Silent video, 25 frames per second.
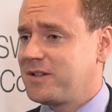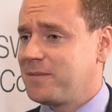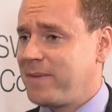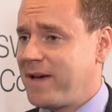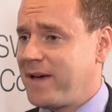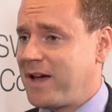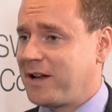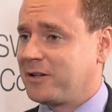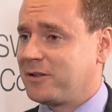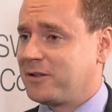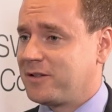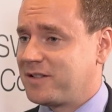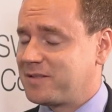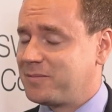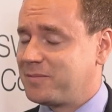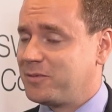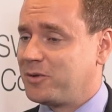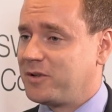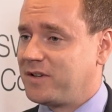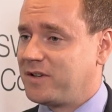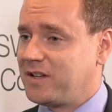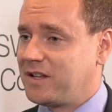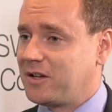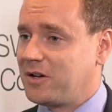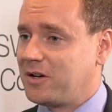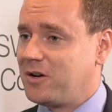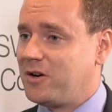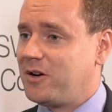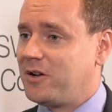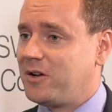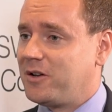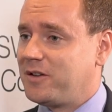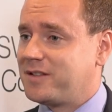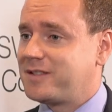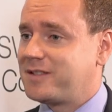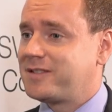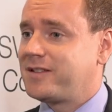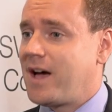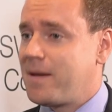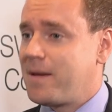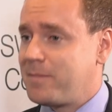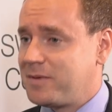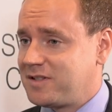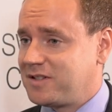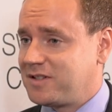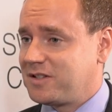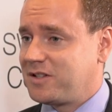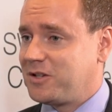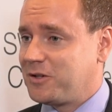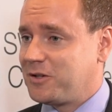a panel this morning on
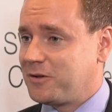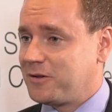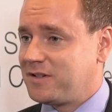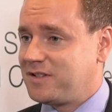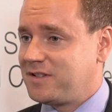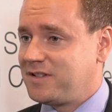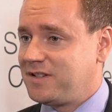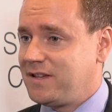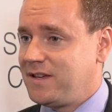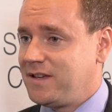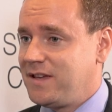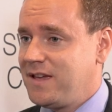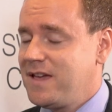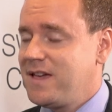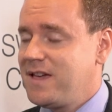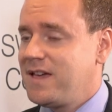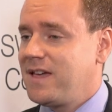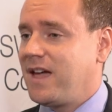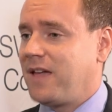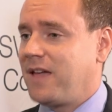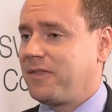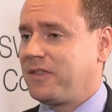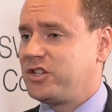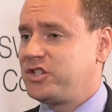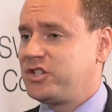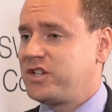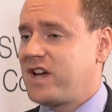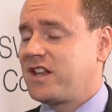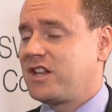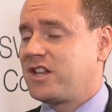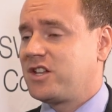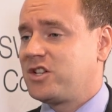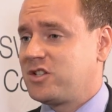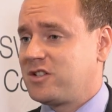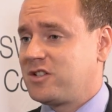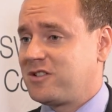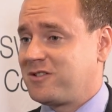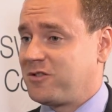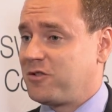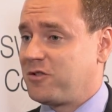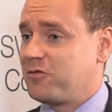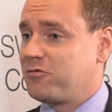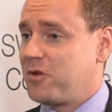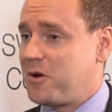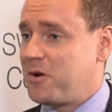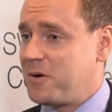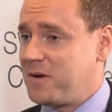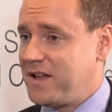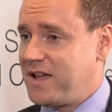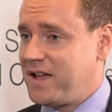cybersecurity and the challenges on the
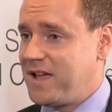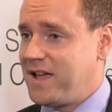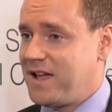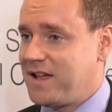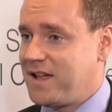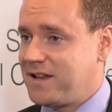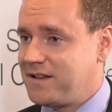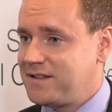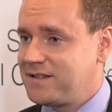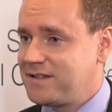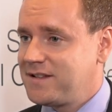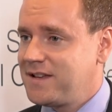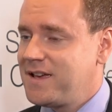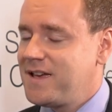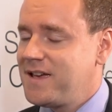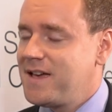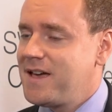road ahead.